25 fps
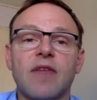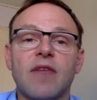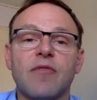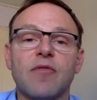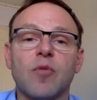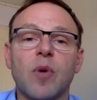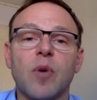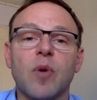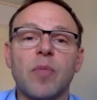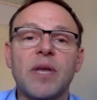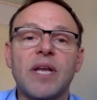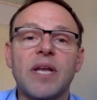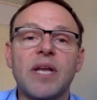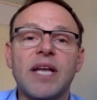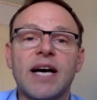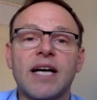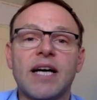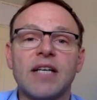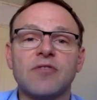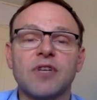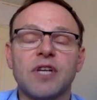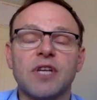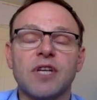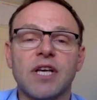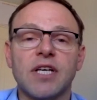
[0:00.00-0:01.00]
from a
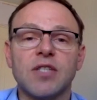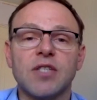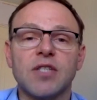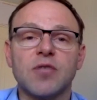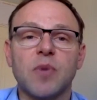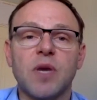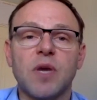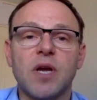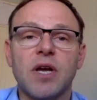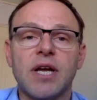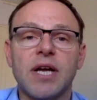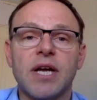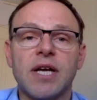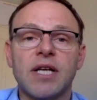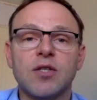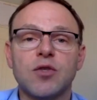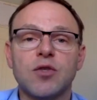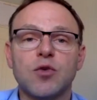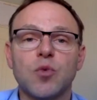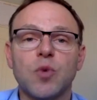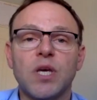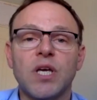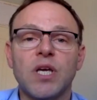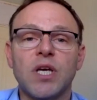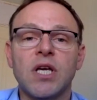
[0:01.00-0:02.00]
paediatric
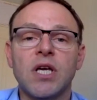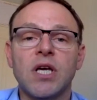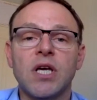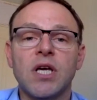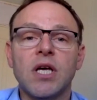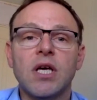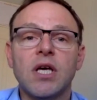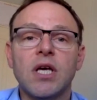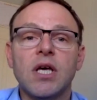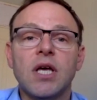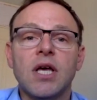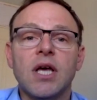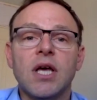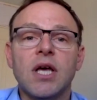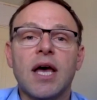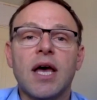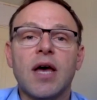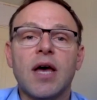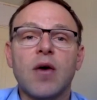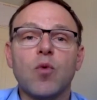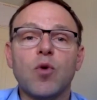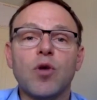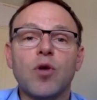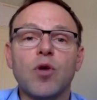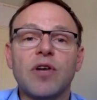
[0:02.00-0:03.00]
experience, we
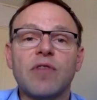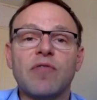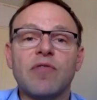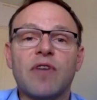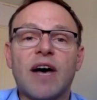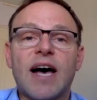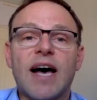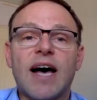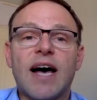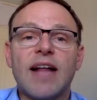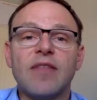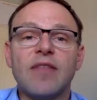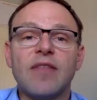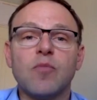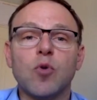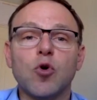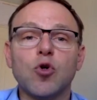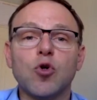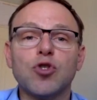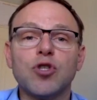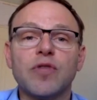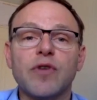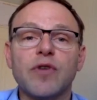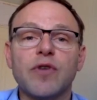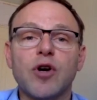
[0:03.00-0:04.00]
would have had
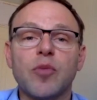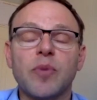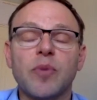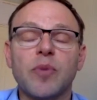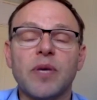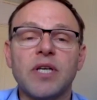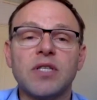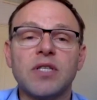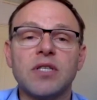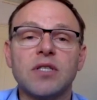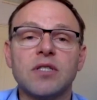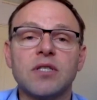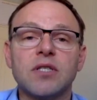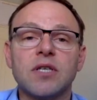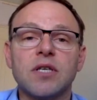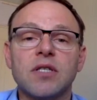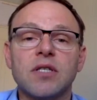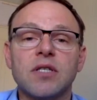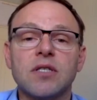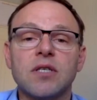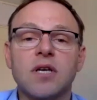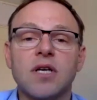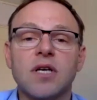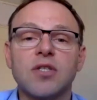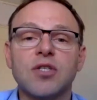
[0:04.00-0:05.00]
most of our patients
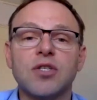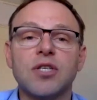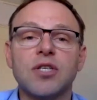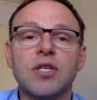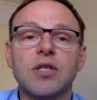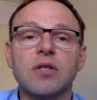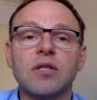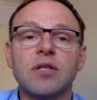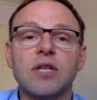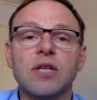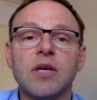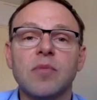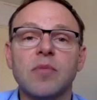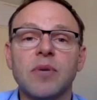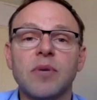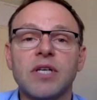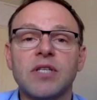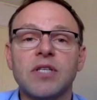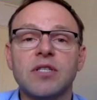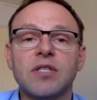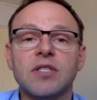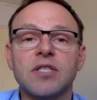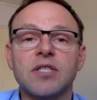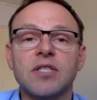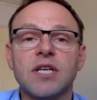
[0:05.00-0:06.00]
as shielding
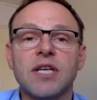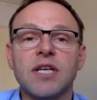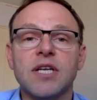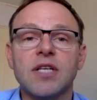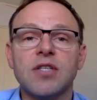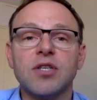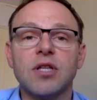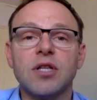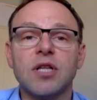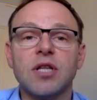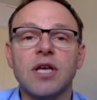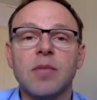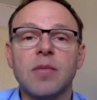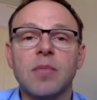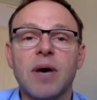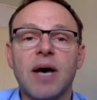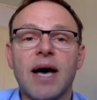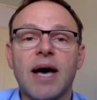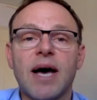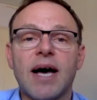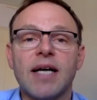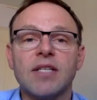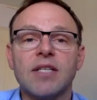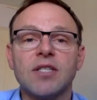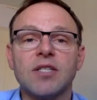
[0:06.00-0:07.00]
patients initially, but
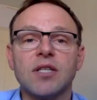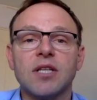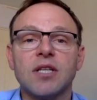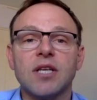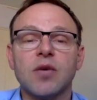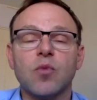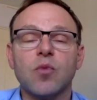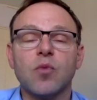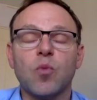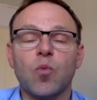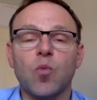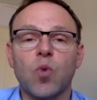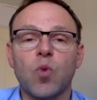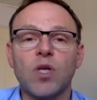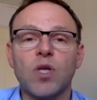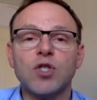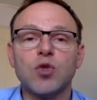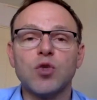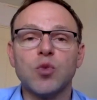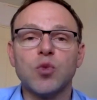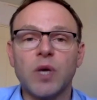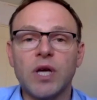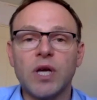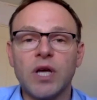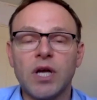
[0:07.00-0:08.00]
actually
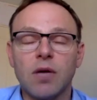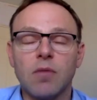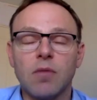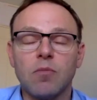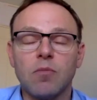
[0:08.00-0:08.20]
once we